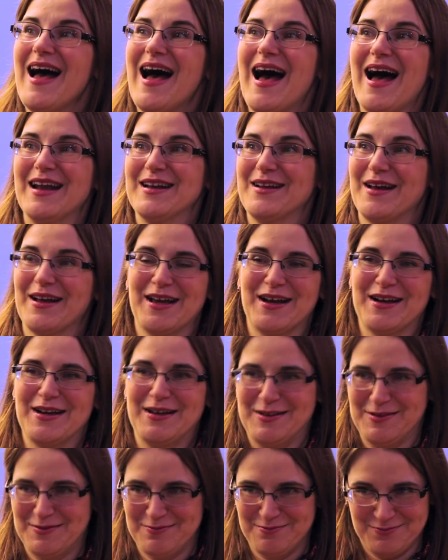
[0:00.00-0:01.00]
and I
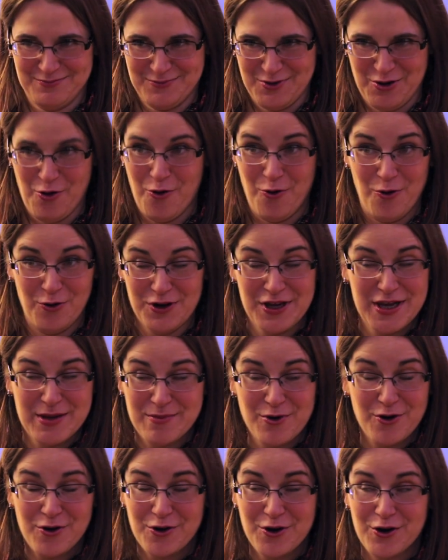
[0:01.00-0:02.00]
can call
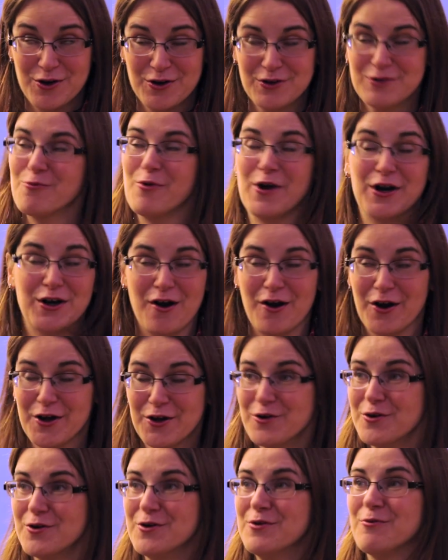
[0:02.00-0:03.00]
him or her, where are
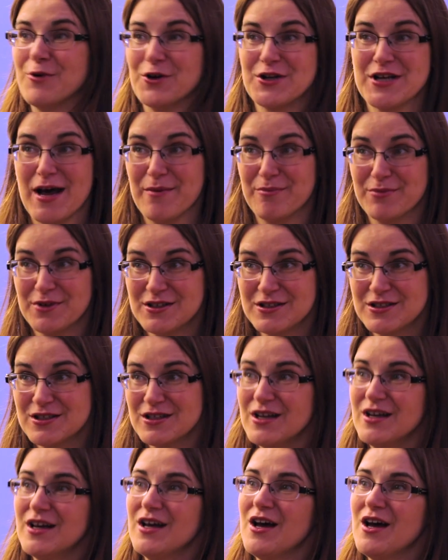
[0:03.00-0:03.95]
you, what happened?